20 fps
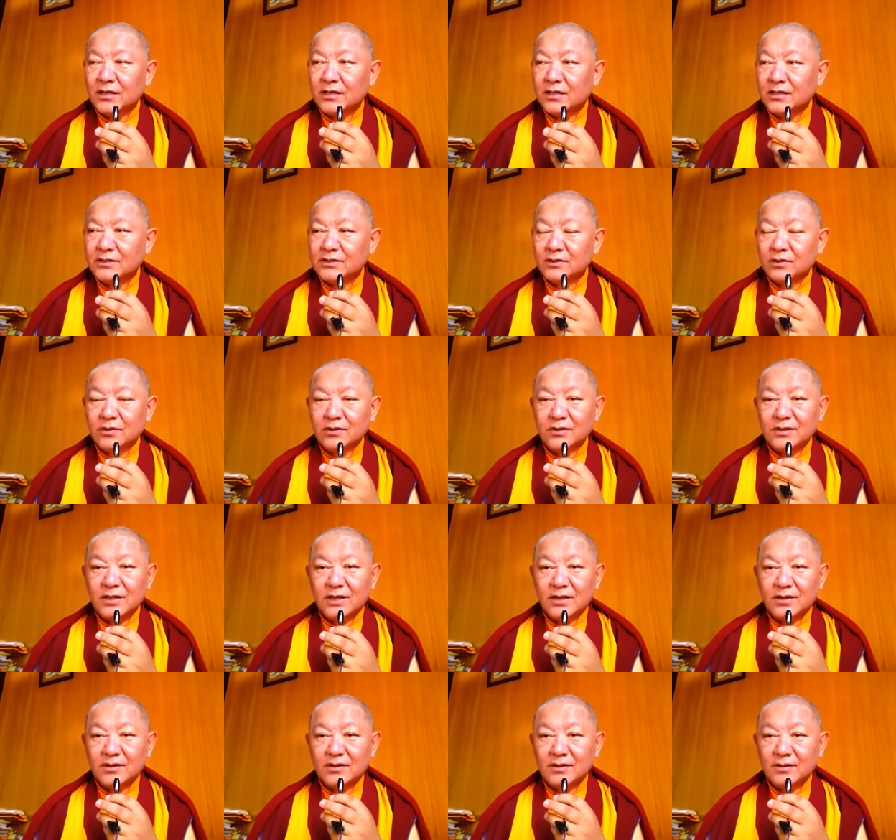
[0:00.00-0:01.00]
It's not
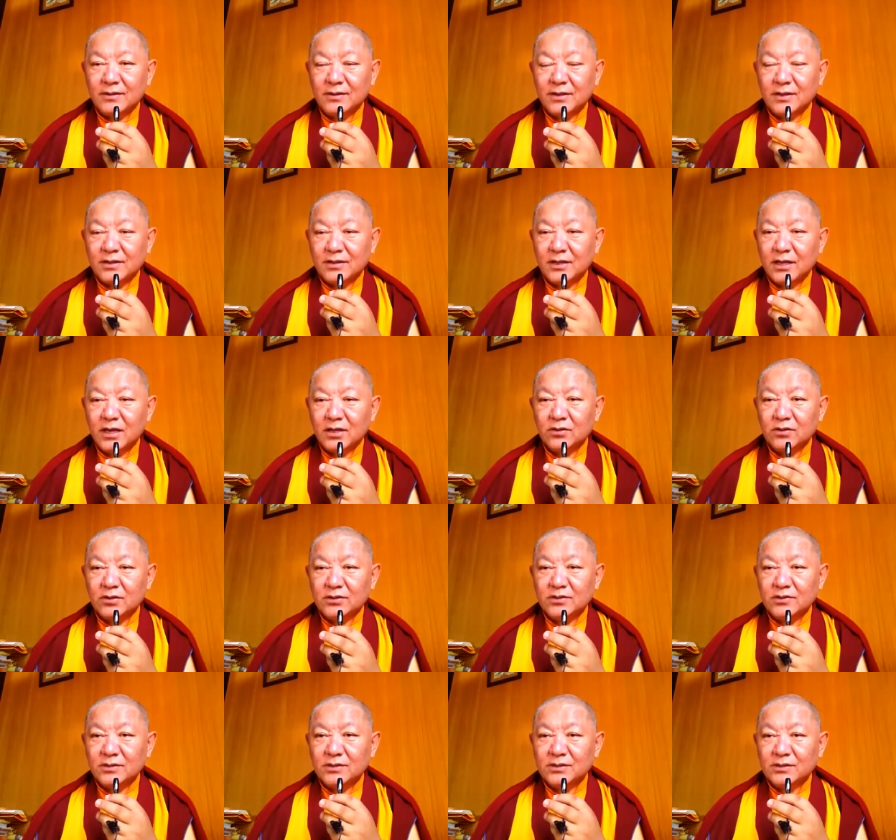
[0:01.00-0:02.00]
there. They are
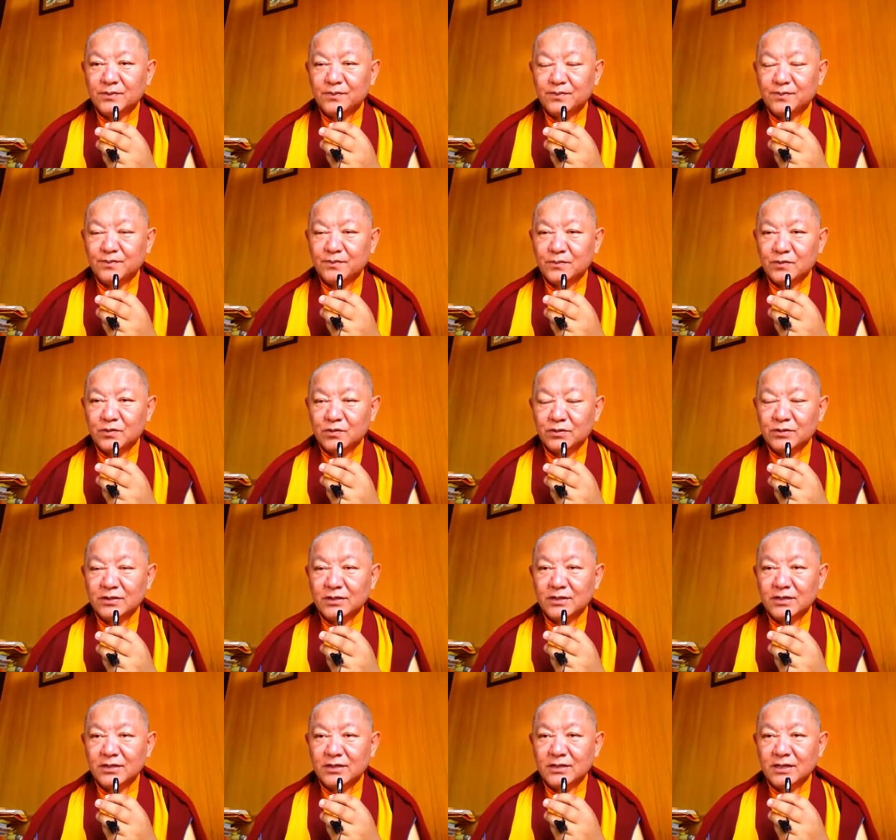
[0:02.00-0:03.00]
not
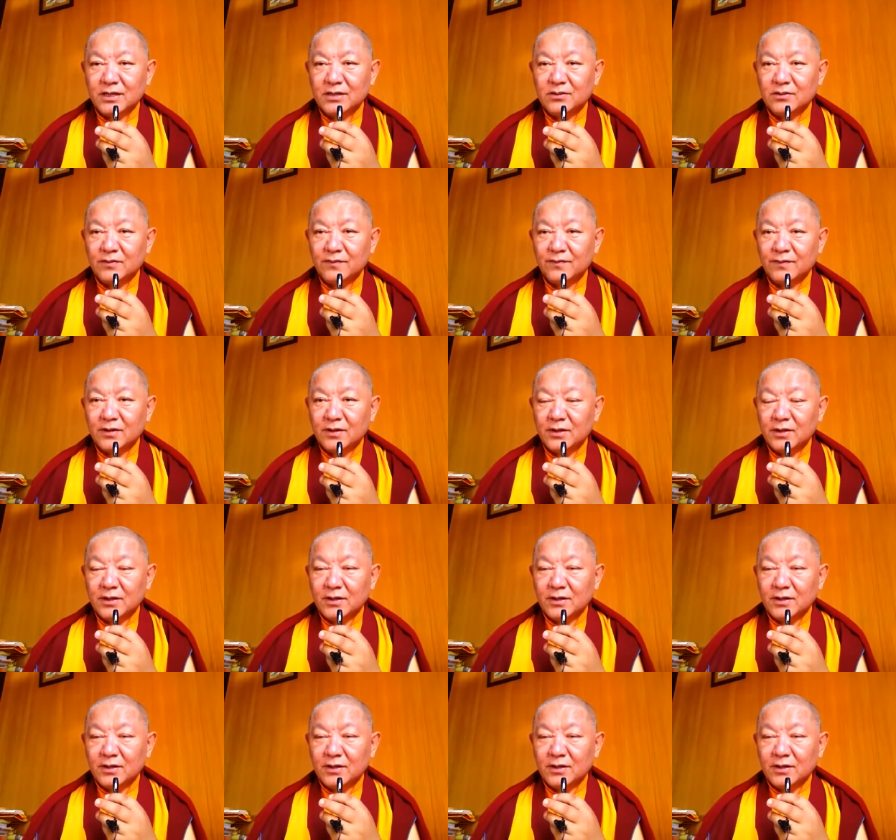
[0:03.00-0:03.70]
totally kind of